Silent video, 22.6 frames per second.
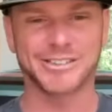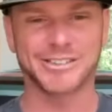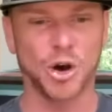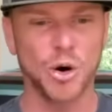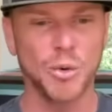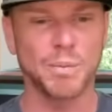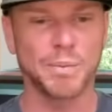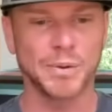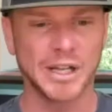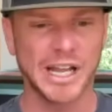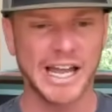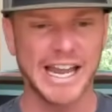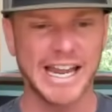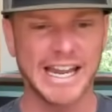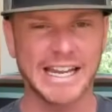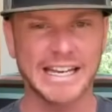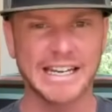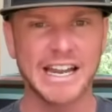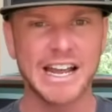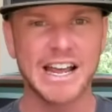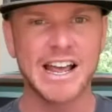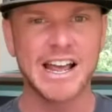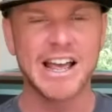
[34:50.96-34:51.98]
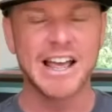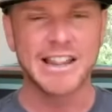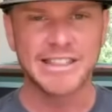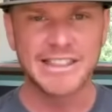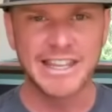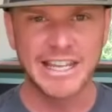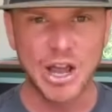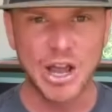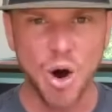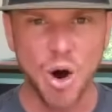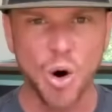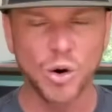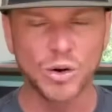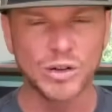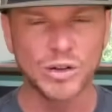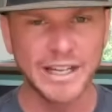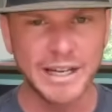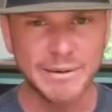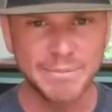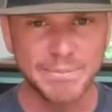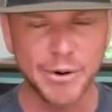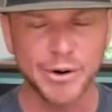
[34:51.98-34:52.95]
so plain. The
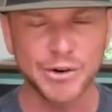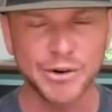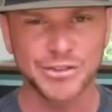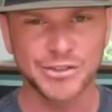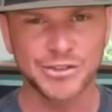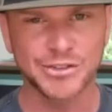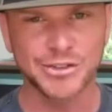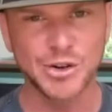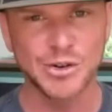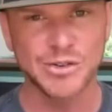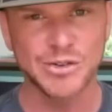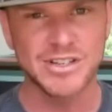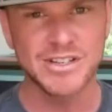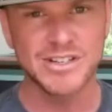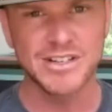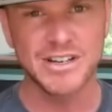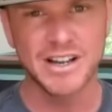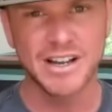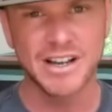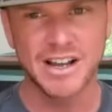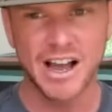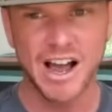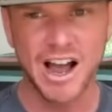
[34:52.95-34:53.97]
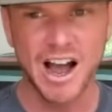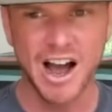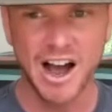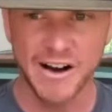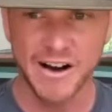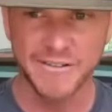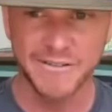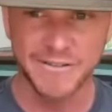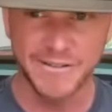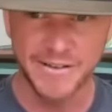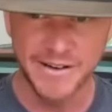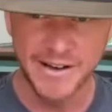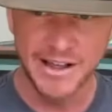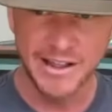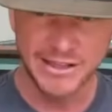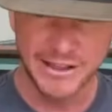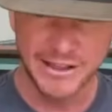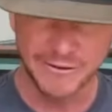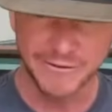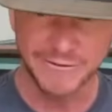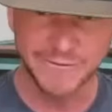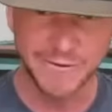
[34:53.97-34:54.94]
only pursuit of
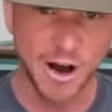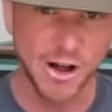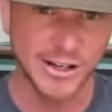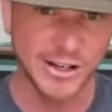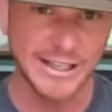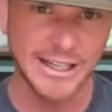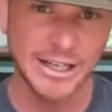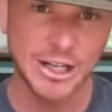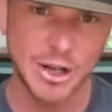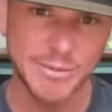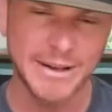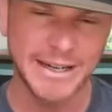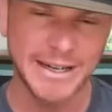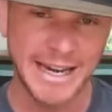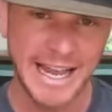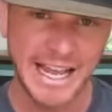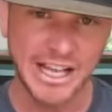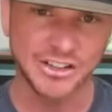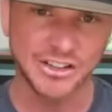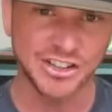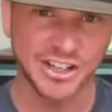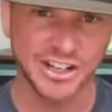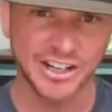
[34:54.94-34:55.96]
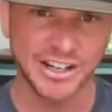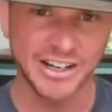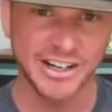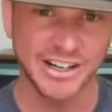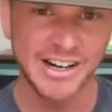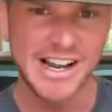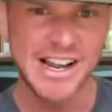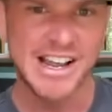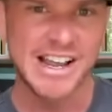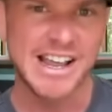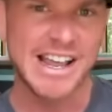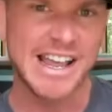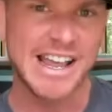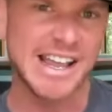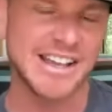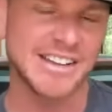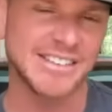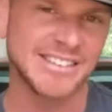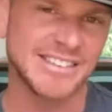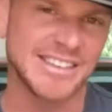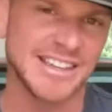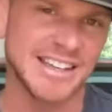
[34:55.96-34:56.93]
the fallen human nature
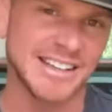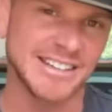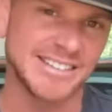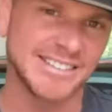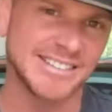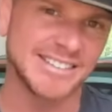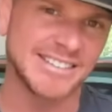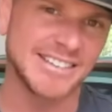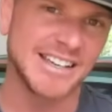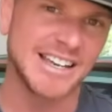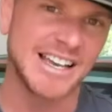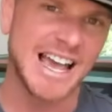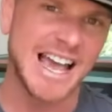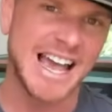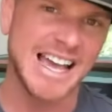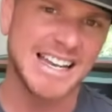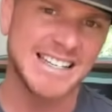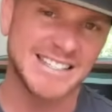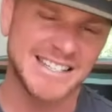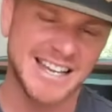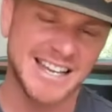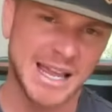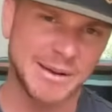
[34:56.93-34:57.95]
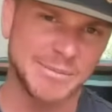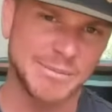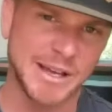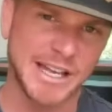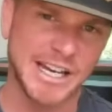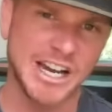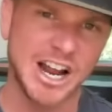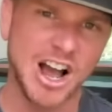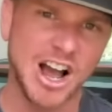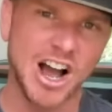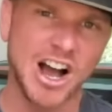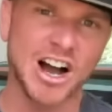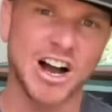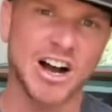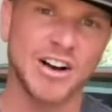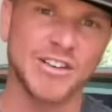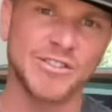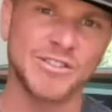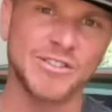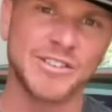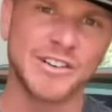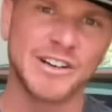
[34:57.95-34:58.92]
is this attainment
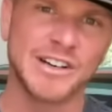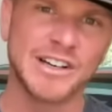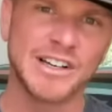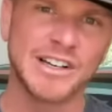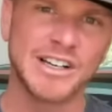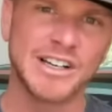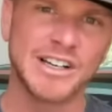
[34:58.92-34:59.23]
of